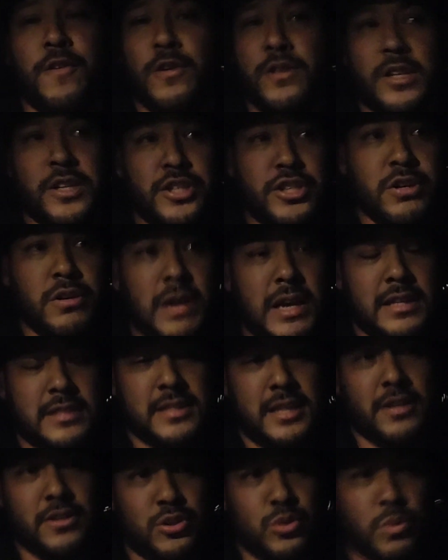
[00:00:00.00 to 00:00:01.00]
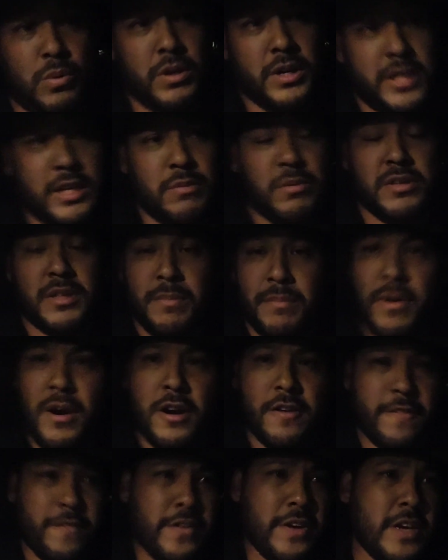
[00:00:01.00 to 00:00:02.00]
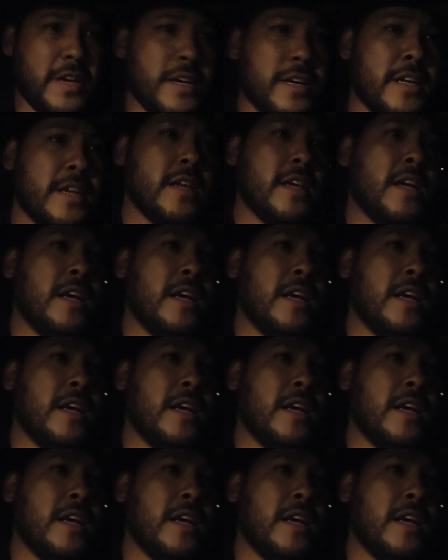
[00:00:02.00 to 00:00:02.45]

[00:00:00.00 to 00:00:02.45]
for the new SL20 with the bar feed.